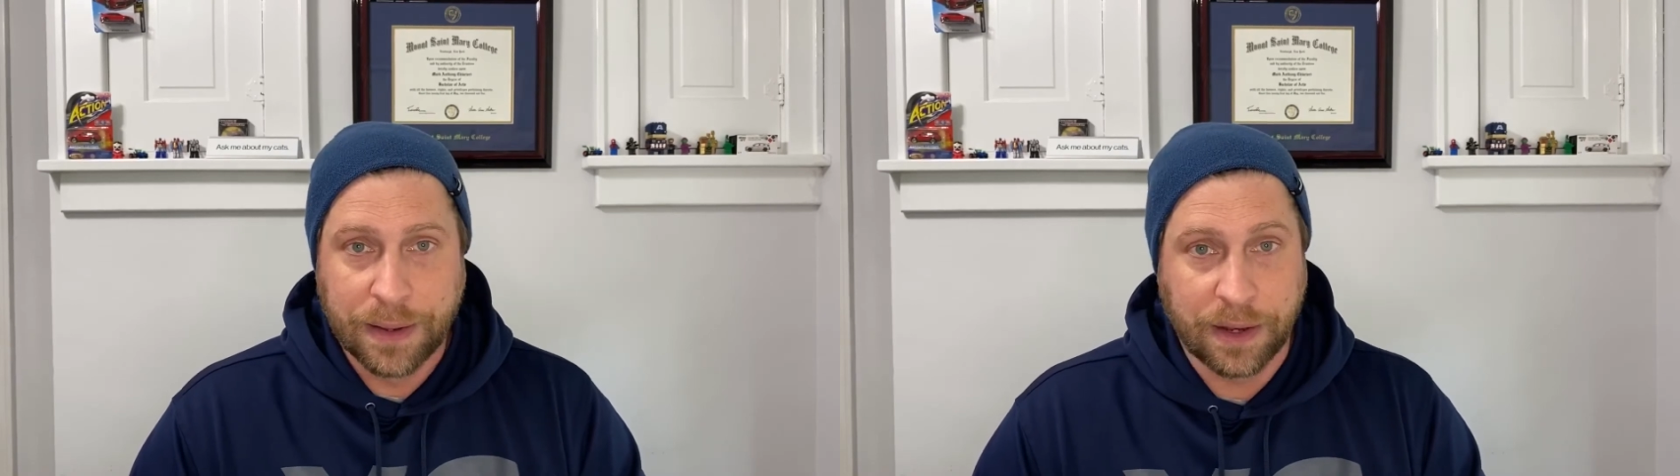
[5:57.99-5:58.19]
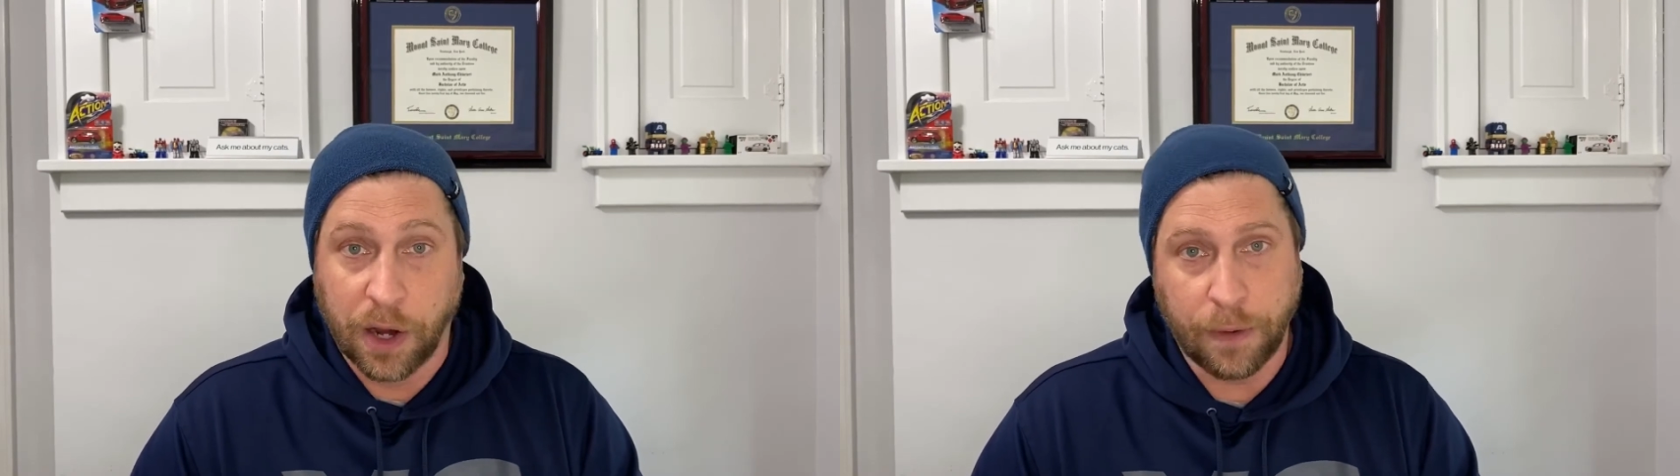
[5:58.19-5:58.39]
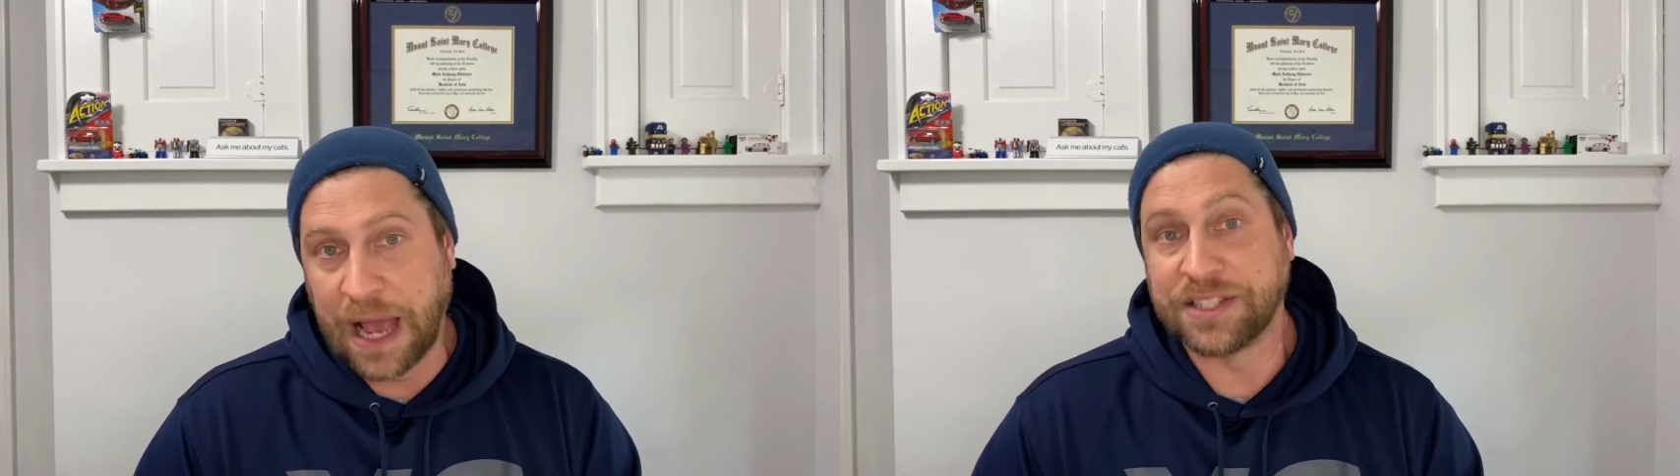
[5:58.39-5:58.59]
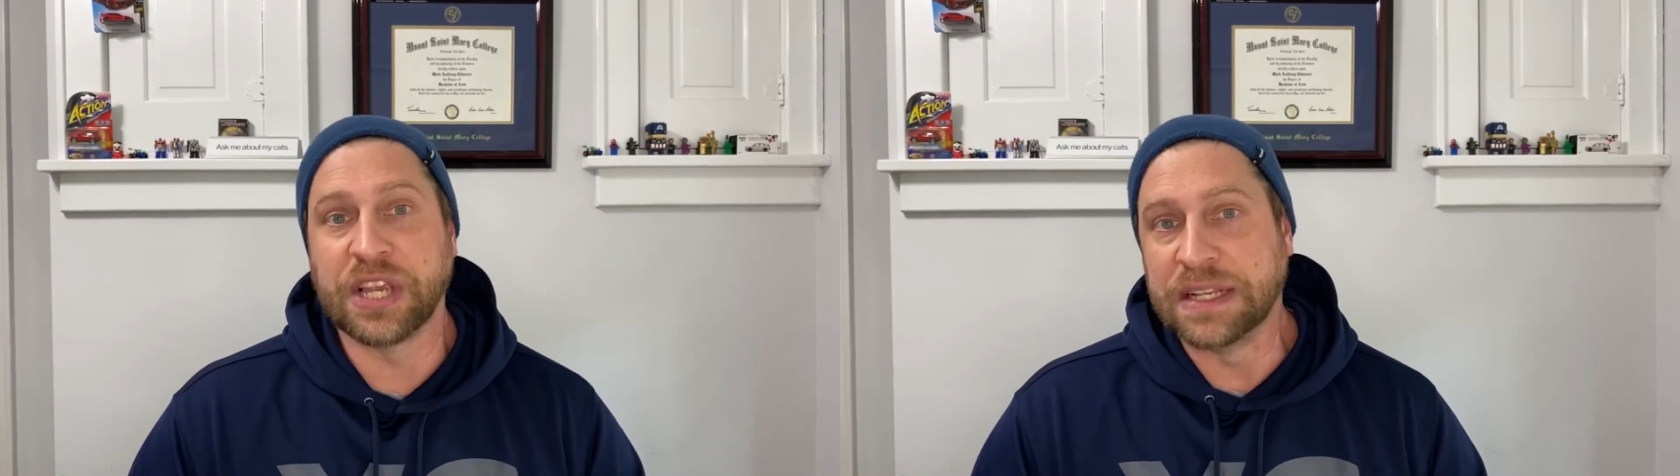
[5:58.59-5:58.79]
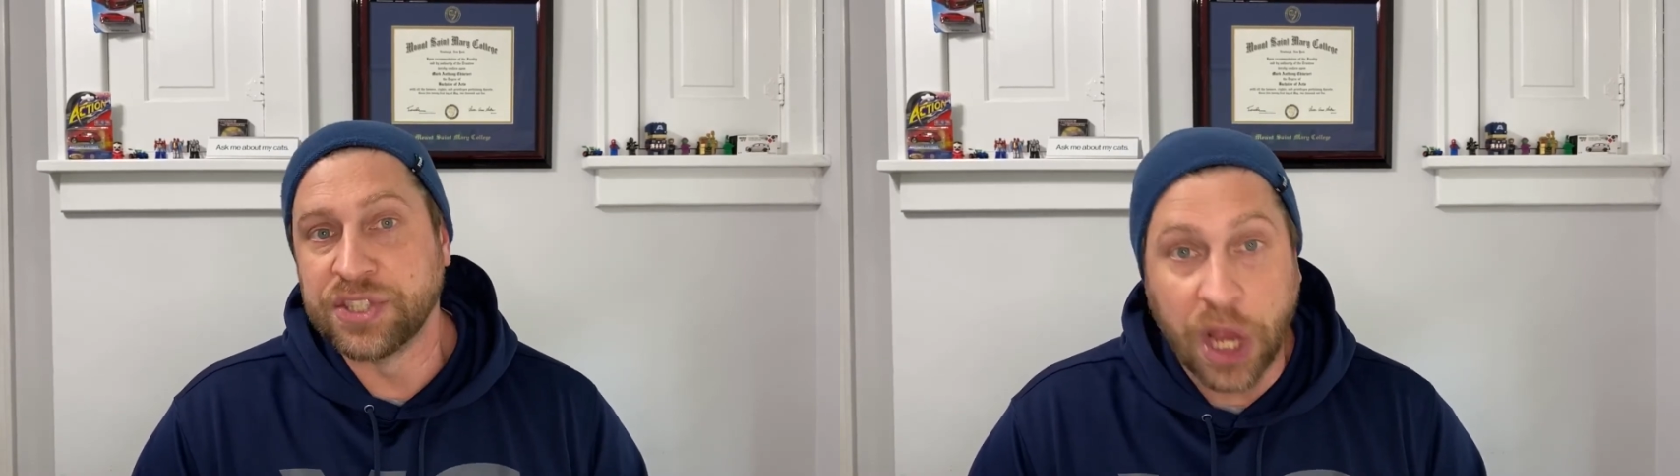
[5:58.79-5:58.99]
I
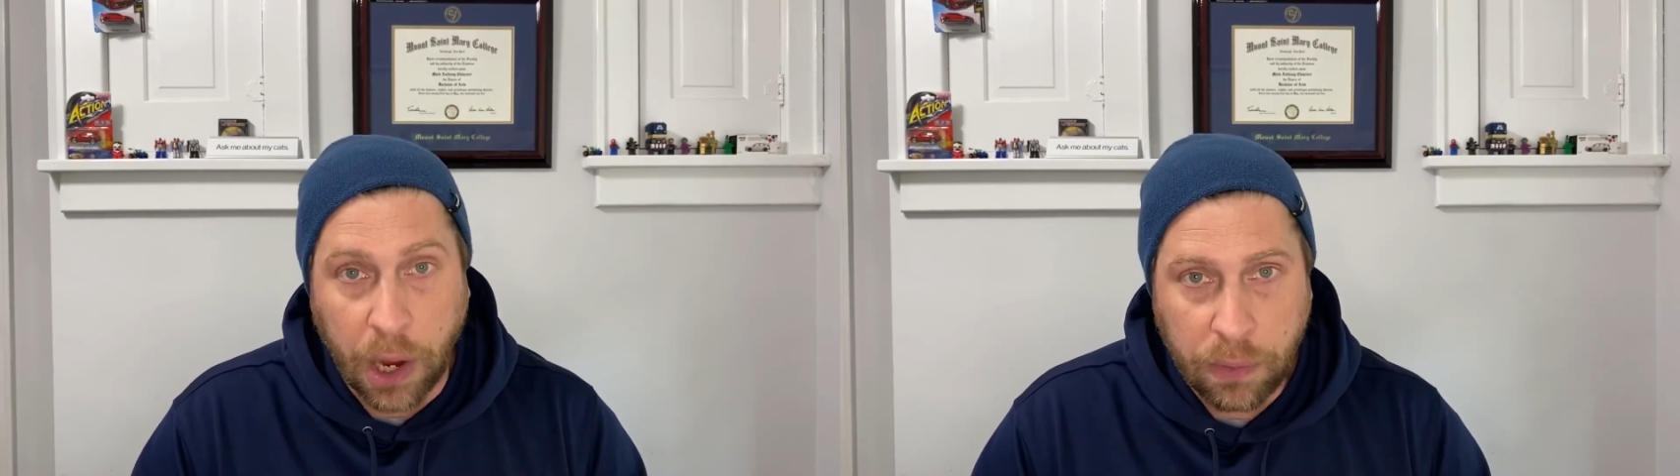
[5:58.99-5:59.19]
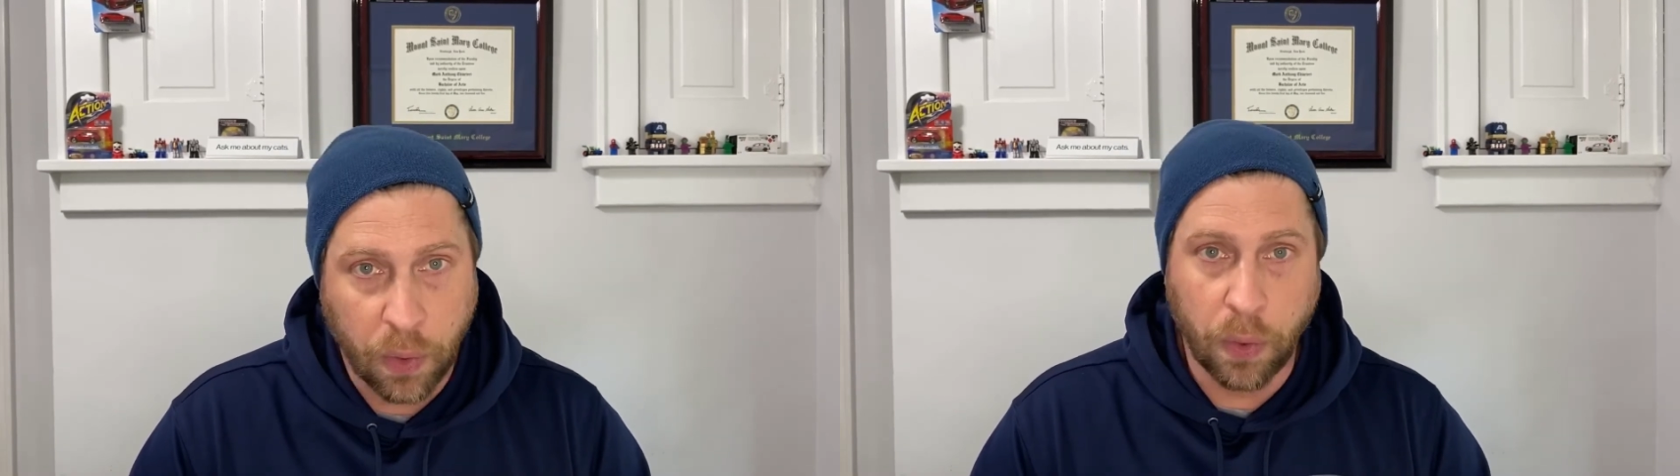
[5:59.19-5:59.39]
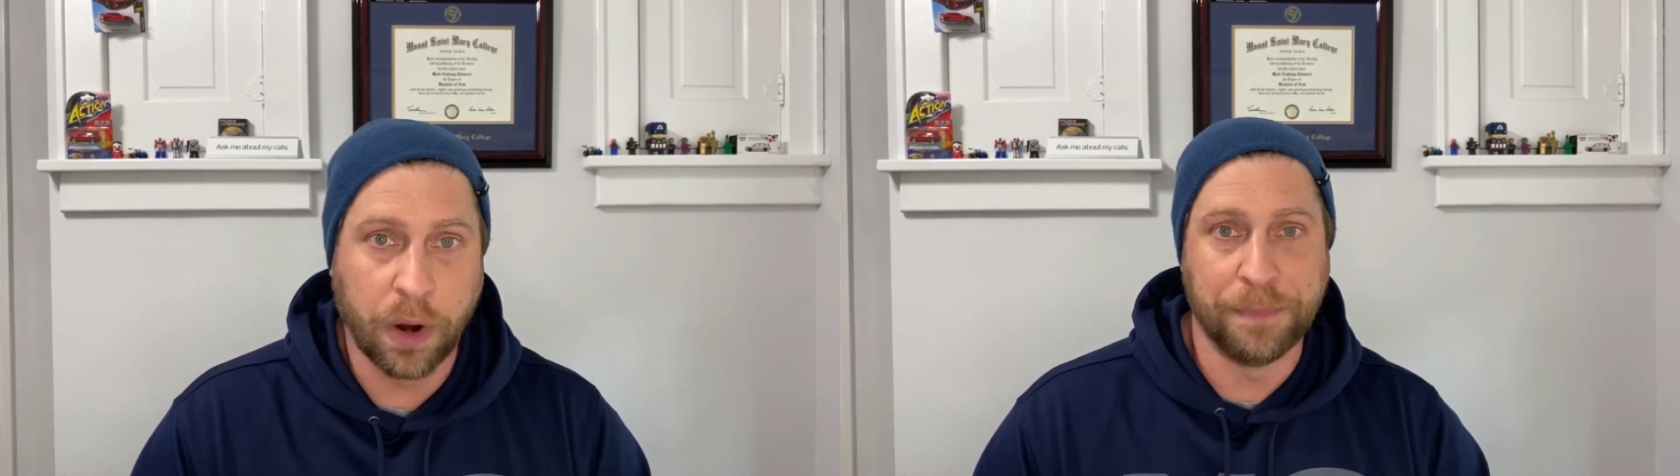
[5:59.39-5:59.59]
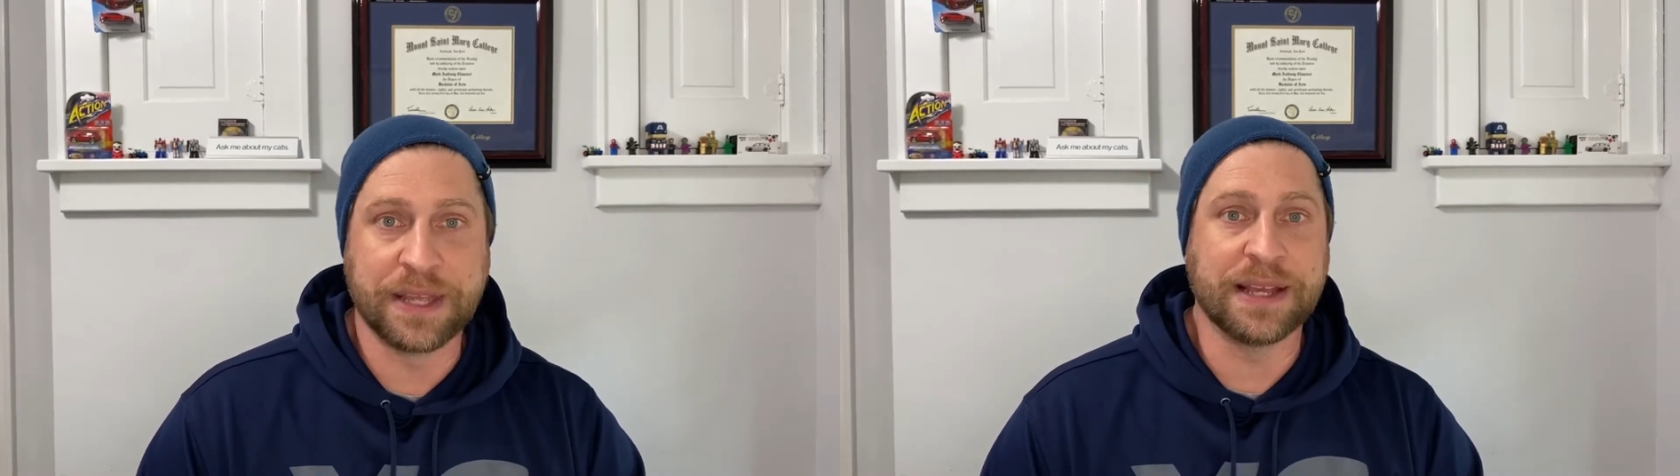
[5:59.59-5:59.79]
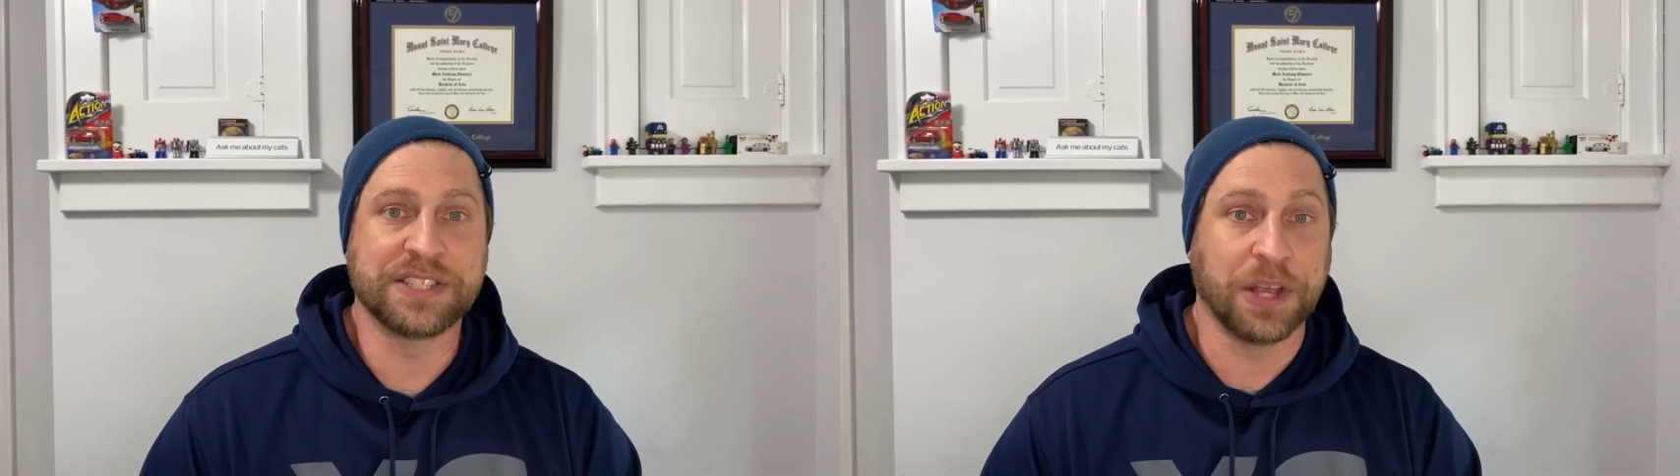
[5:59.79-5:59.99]
said so, or
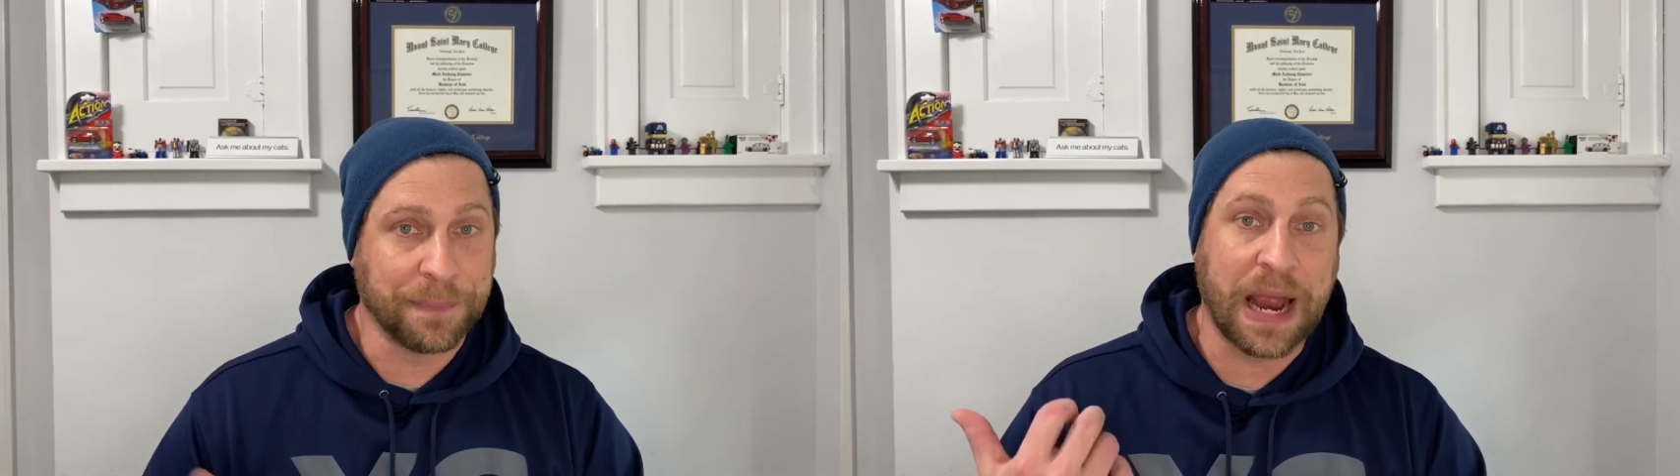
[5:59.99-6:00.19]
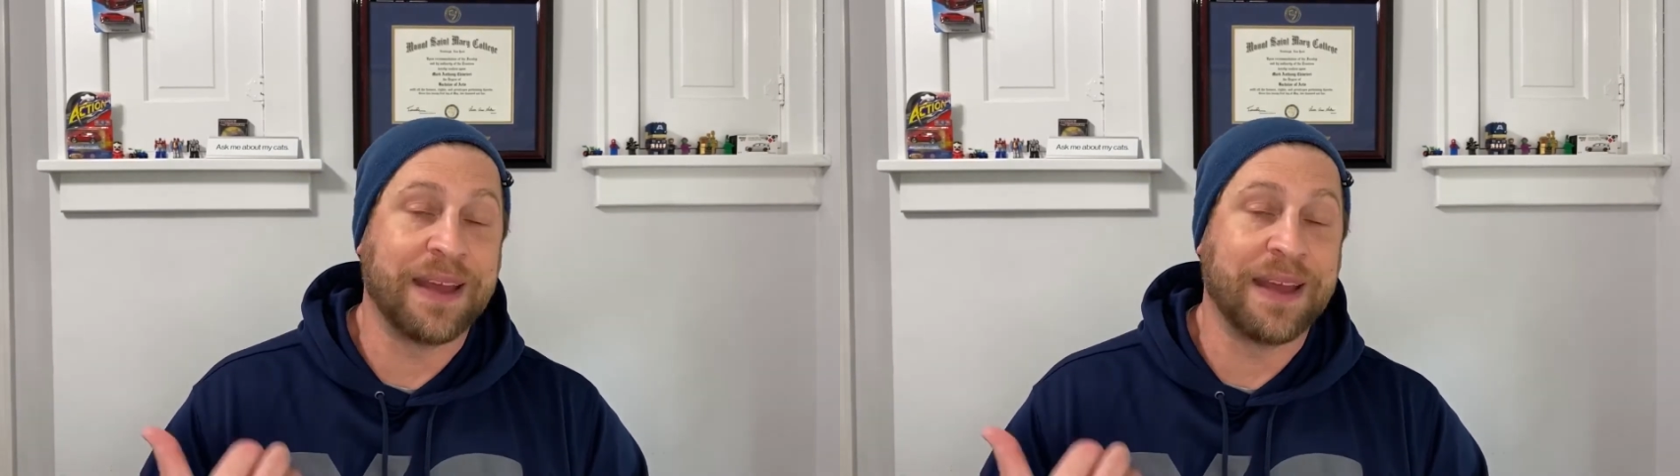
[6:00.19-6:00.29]
because some guy